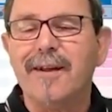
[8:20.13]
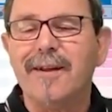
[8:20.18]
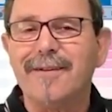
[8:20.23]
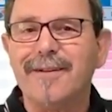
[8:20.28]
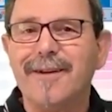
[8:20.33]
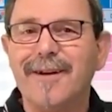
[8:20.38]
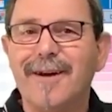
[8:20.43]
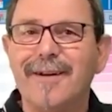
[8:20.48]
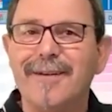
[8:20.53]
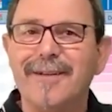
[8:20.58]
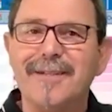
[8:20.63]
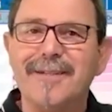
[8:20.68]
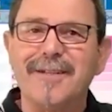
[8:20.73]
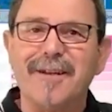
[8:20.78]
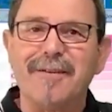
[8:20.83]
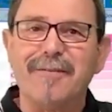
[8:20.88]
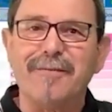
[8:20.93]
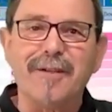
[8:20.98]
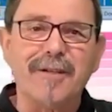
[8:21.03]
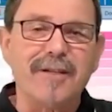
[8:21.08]
yeah, let's
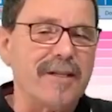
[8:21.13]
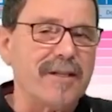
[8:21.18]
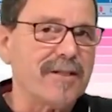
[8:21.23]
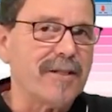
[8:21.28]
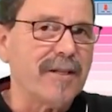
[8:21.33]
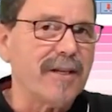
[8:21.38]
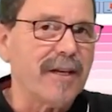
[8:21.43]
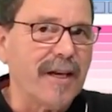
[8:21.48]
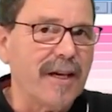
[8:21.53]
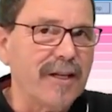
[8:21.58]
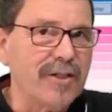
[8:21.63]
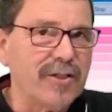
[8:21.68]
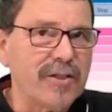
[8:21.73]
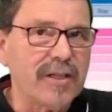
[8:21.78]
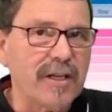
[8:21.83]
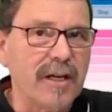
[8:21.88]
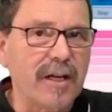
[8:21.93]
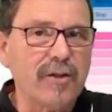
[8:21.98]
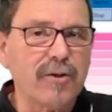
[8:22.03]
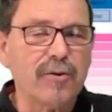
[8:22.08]
say fantastic
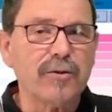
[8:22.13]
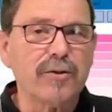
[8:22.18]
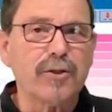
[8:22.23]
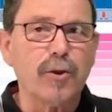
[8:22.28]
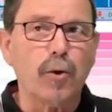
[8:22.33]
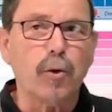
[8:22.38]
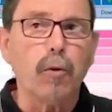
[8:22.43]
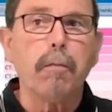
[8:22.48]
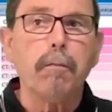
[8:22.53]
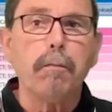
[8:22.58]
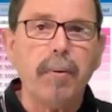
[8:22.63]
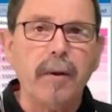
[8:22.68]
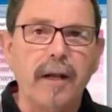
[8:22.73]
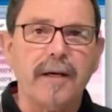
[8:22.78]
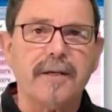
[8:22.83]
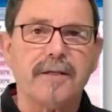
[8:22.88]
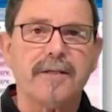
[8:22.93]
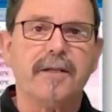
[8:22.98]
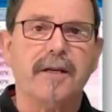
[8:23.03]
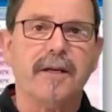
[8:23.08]
HCL control,
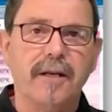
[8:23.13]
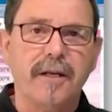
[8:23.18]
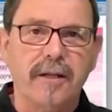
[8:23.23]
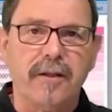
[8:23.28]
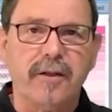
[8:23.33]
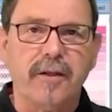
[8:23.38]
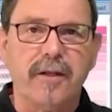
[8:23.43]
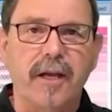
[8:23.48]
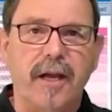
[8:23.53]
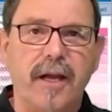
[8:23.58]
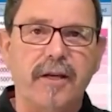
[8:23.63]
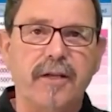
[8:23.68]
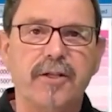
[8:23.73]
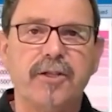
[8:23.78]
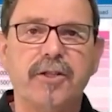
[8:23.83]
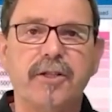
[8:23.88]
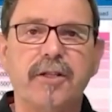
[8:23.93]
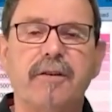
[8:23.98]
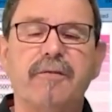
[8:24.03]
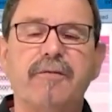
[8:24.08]
plus the
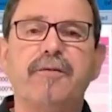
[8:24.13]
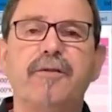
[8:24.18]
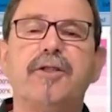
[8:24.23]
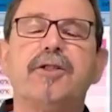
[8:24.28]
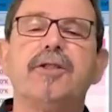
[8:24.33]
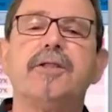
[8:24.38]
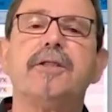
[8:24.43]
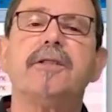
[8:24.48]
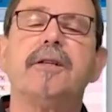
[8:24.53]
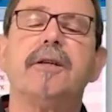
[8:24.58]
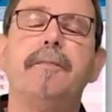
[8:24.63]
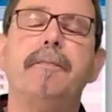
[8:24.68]
energy efficient